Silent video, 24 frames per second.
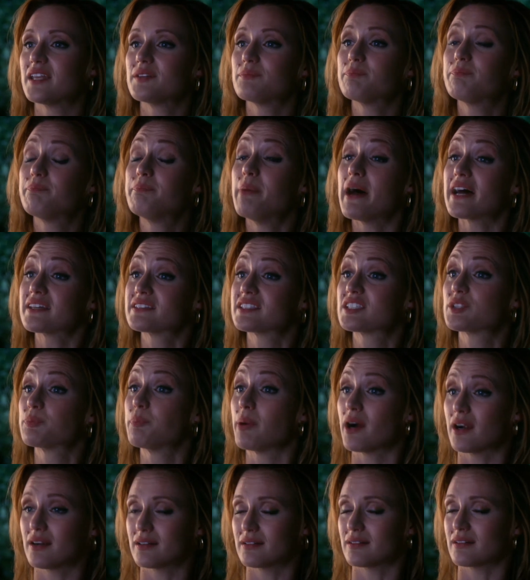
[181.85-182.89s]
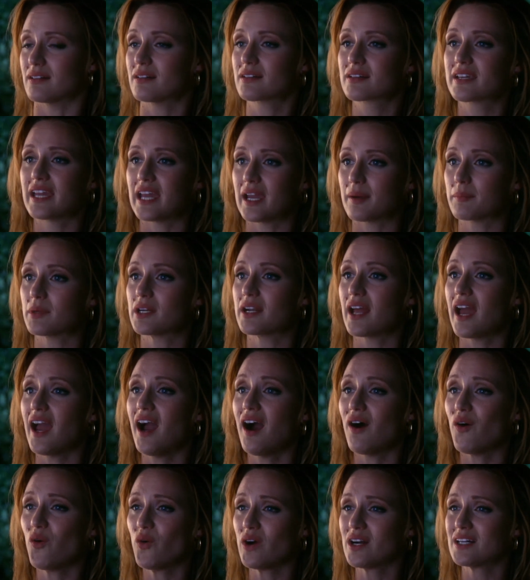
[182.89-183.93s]
and best partner, Cameron
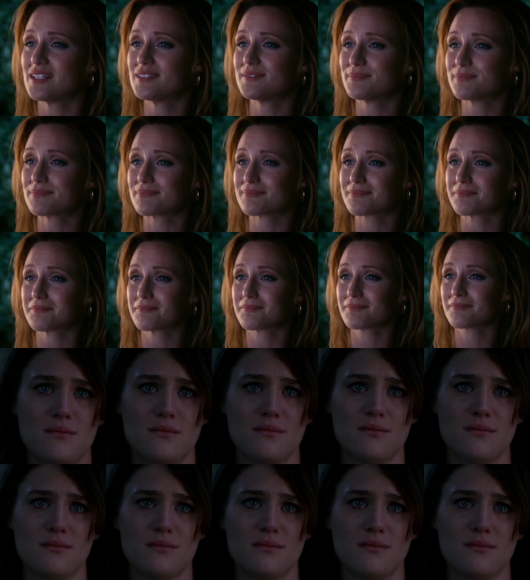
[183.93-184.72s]
Howe. And